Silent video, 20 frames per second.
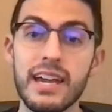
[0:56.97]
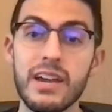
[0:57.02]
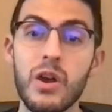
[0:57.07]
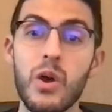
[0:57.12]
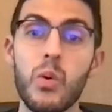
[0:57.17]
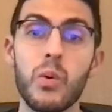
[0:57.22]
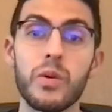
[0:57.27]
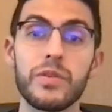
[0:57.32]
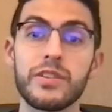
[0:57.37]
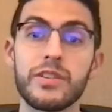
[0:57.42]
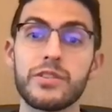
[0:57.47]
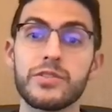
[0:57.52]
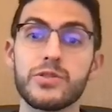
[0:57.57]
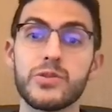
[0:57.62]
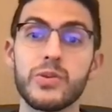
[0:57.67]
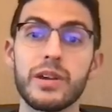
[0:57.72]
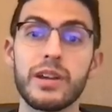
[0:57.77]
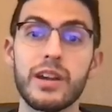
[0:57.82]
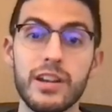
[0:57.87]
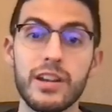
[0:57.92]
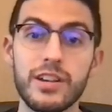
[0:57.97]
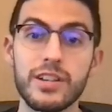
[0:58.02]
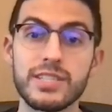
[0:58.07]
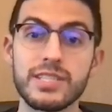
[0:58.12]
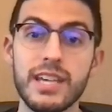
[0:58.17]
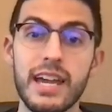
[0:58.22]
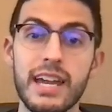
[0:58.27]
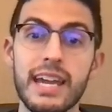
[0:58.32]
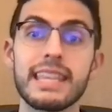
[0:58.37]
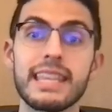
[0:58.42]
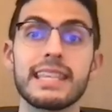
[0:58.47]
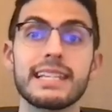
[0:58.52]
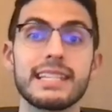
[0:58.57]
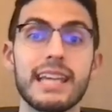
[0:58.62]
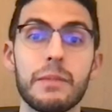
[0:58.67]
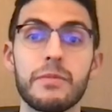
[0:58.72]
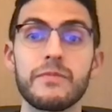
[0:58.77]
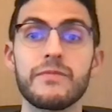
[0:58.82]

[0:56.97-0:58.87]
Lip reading: what they're doing on your site, and the type of